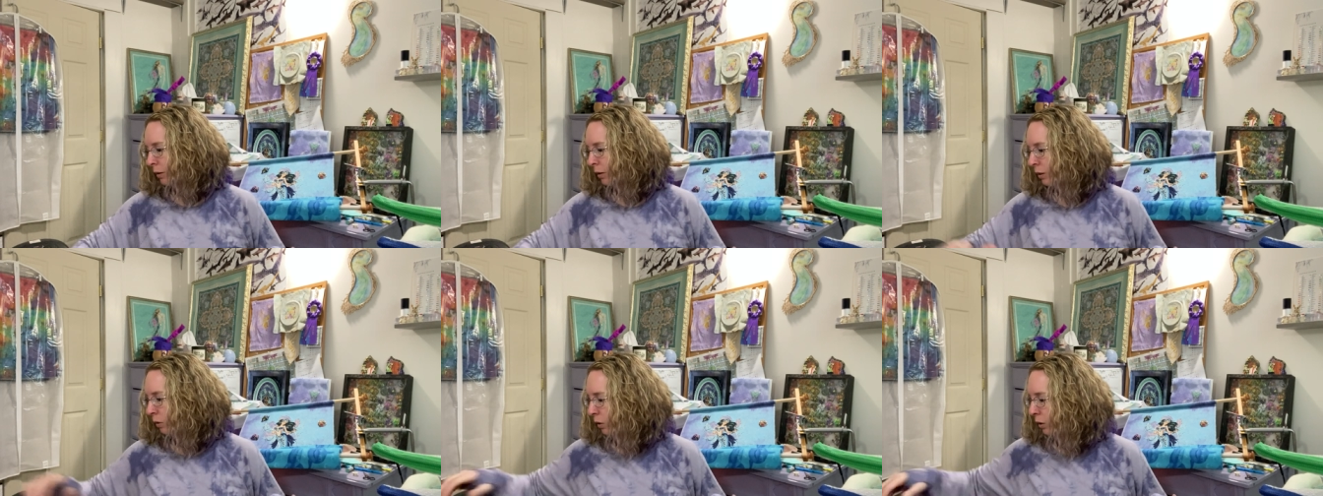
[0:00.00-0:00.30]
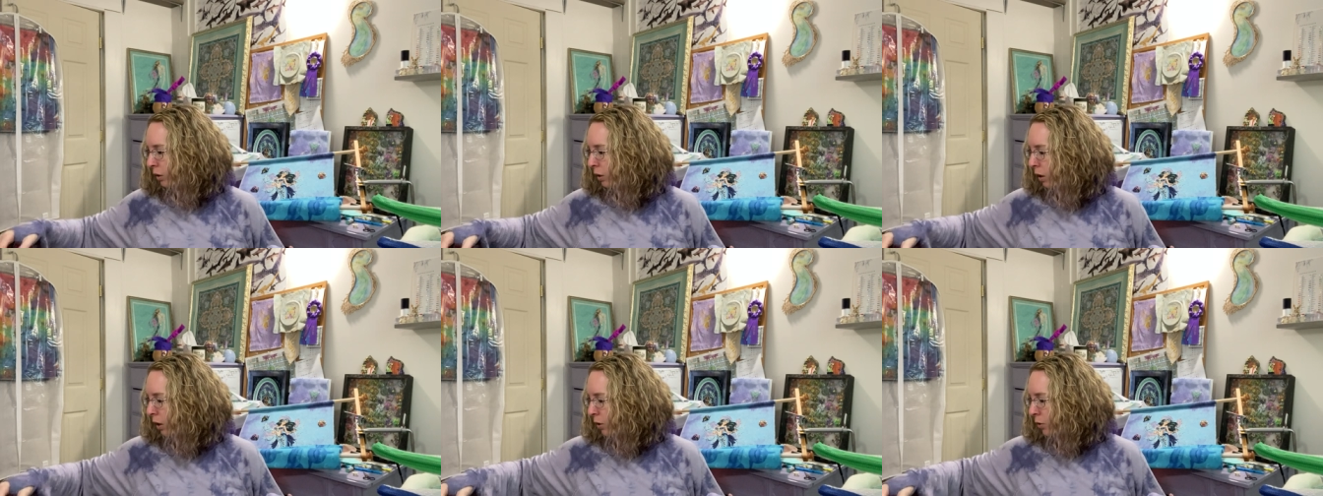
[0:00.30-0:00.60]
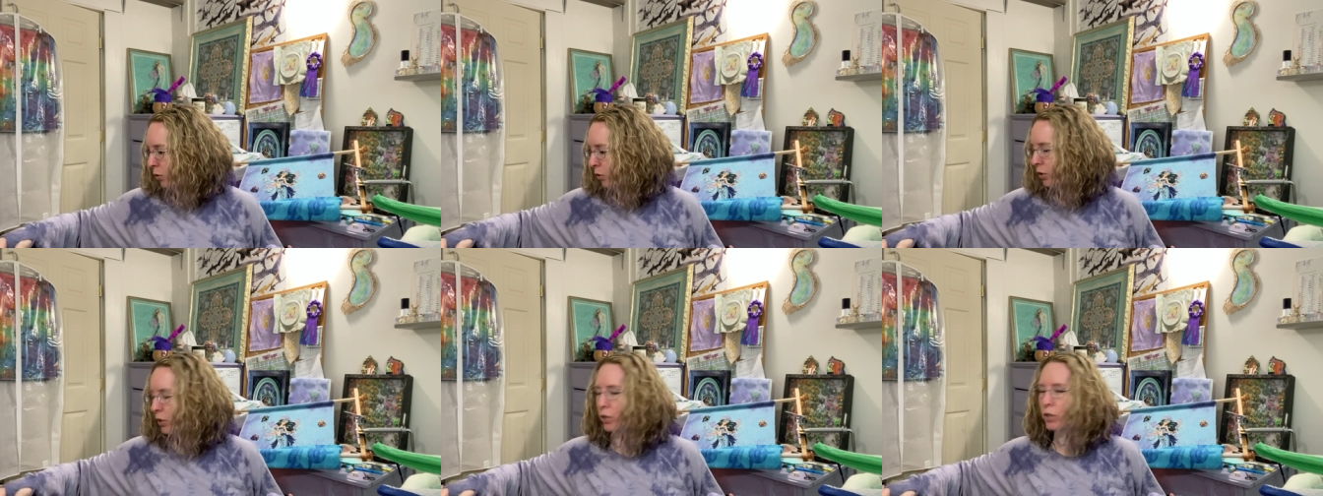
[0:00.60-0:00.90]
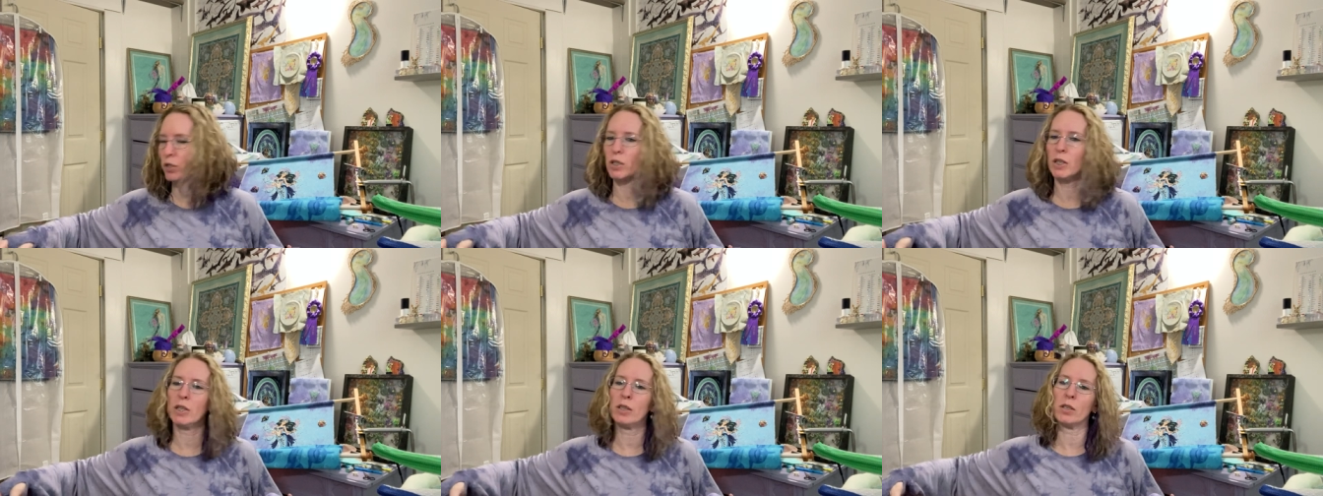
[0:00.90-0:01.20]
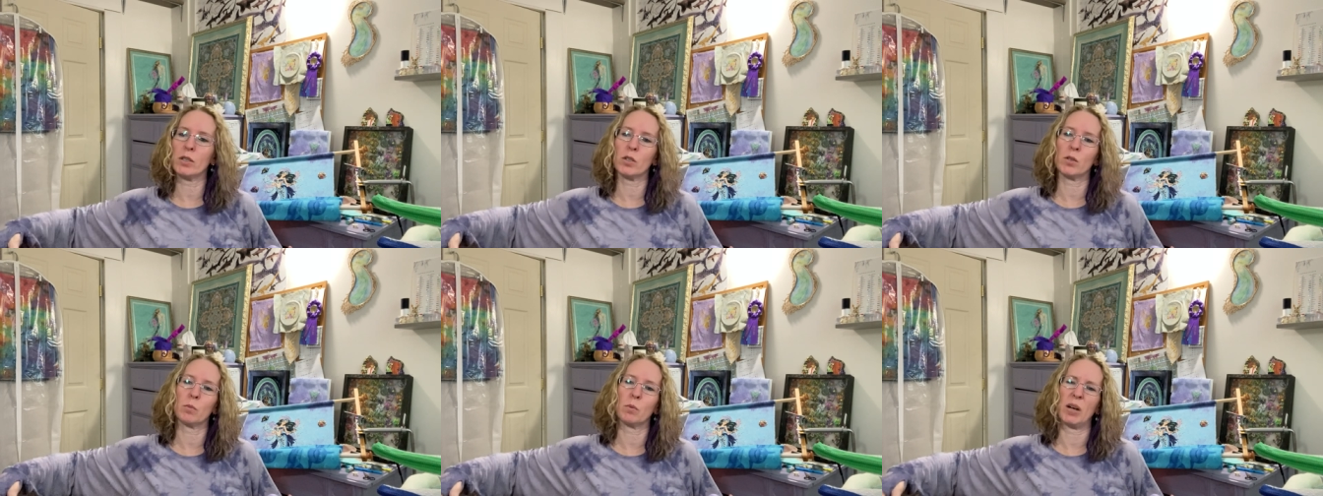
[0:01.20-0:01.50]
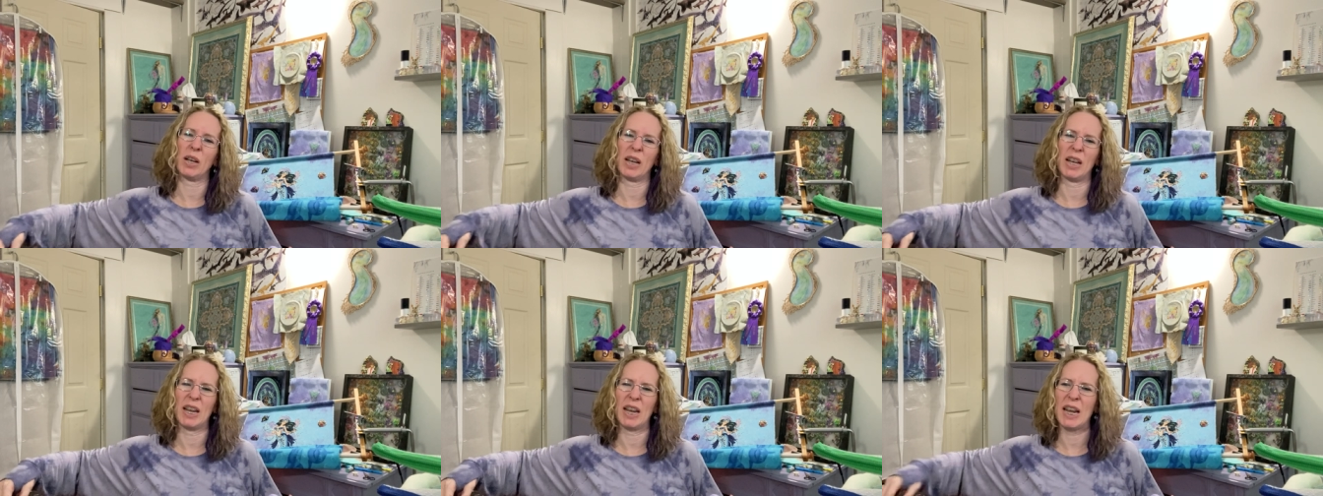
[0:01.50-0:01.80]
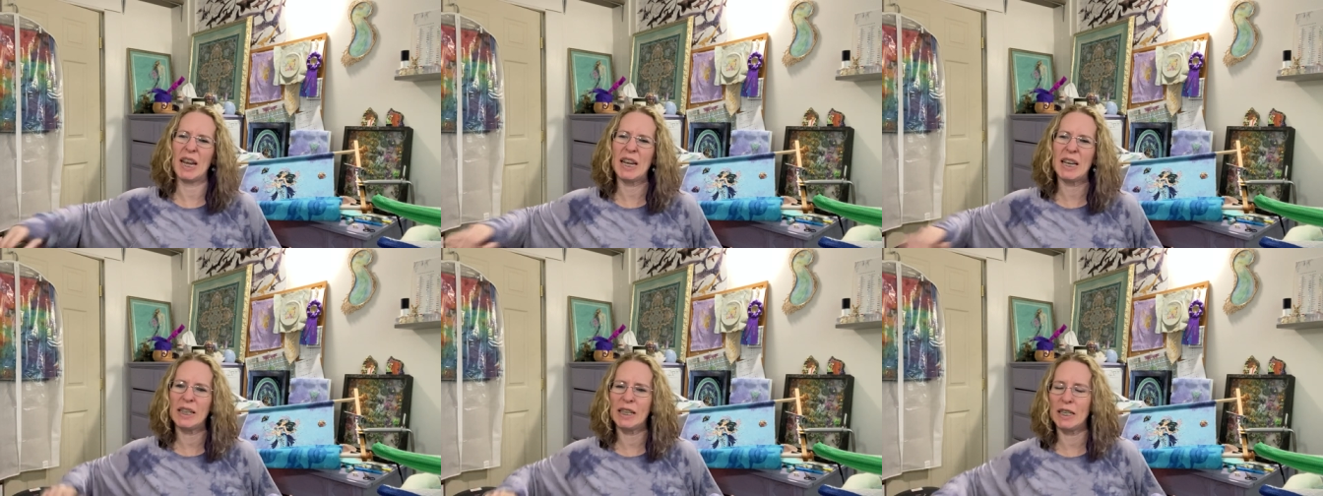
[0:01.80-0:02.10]
Oh gosh. See, this is why
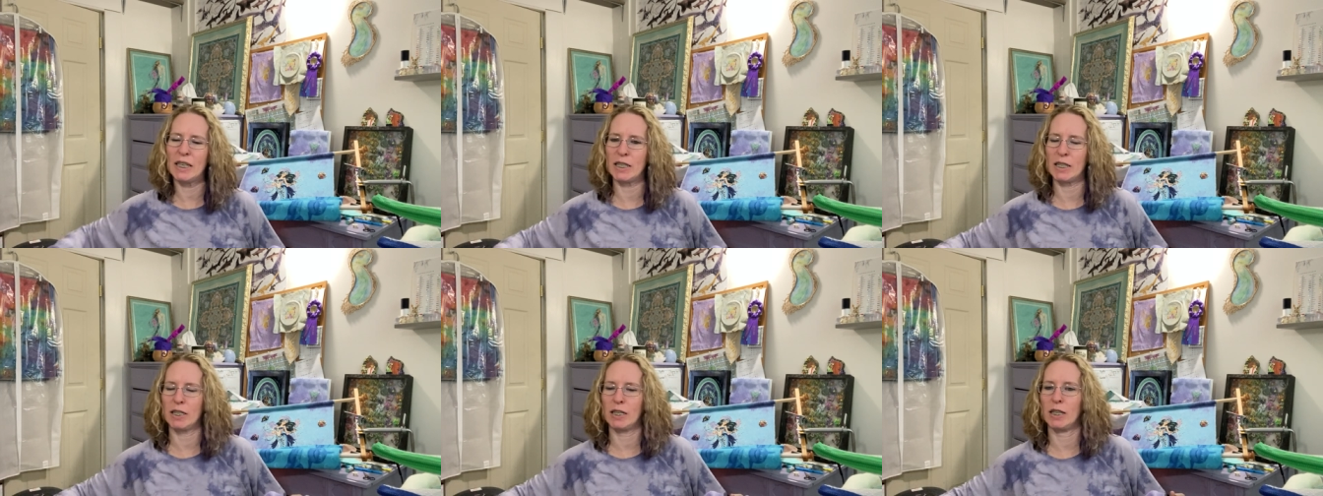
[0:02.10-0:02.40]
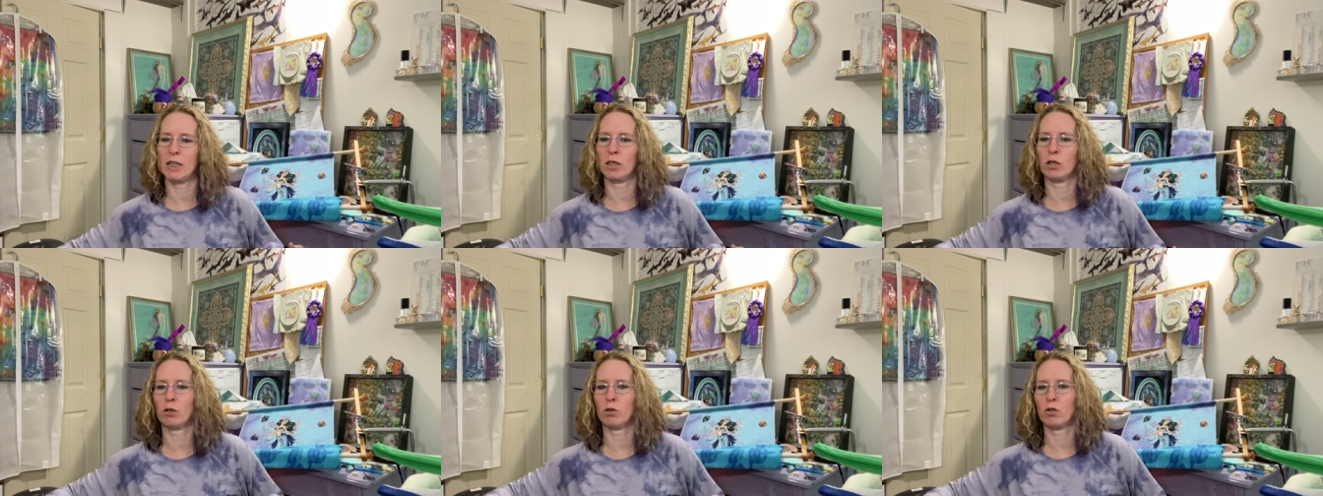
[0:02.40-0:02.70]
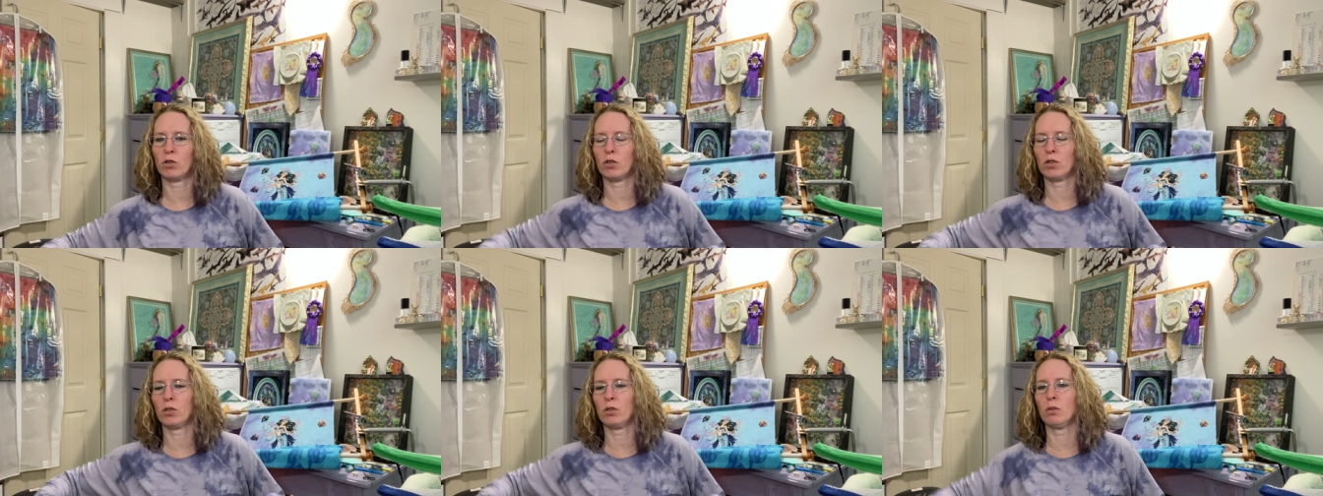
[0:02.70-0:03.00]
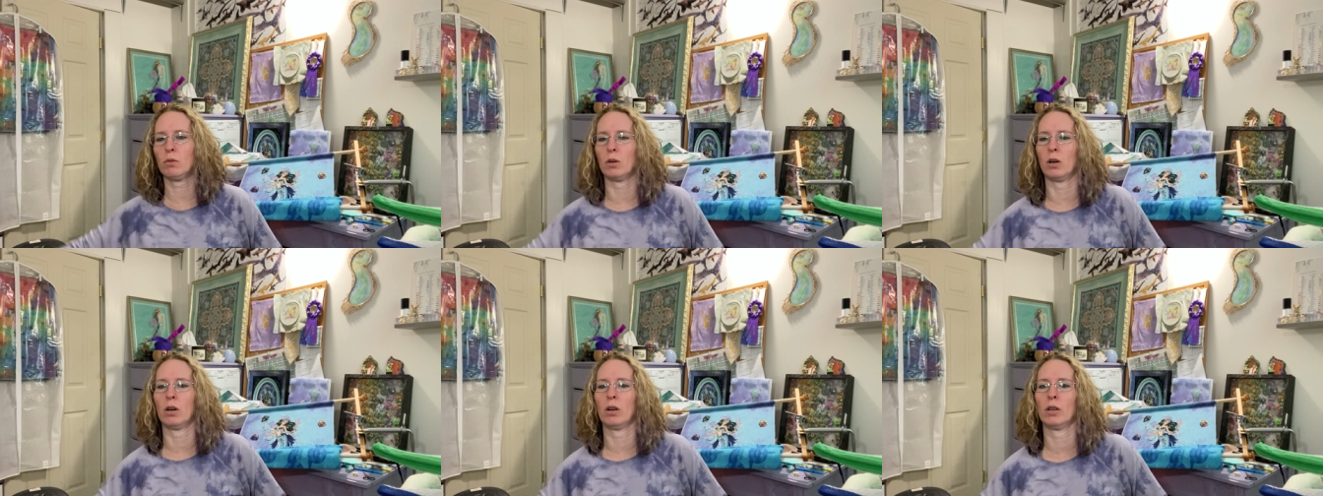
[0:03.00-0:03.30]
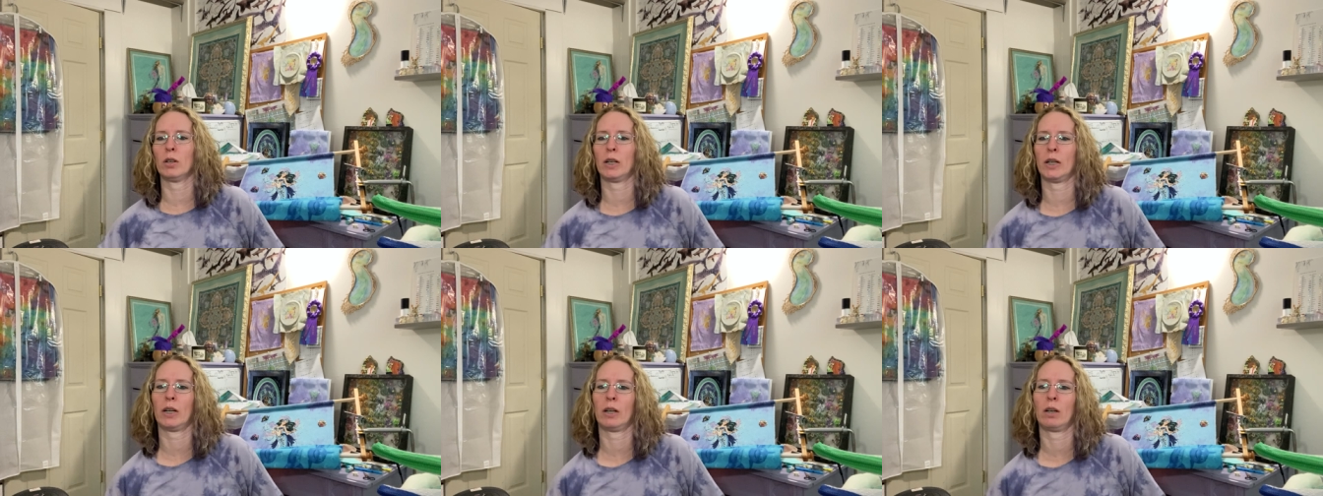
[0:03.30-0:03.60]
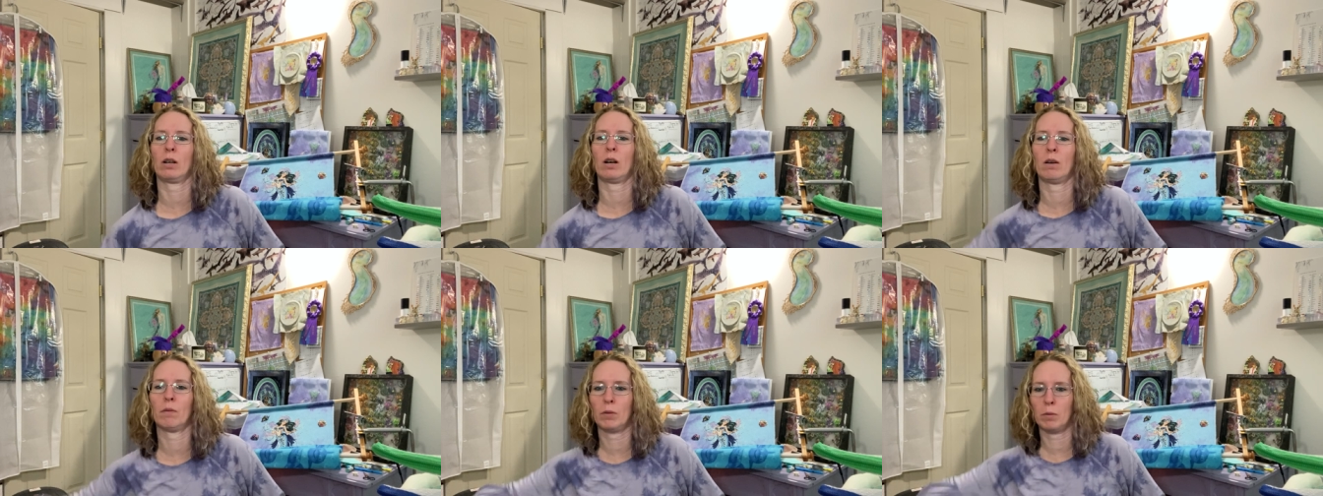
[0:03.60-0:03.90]
I hate these things. They're so hard to get off.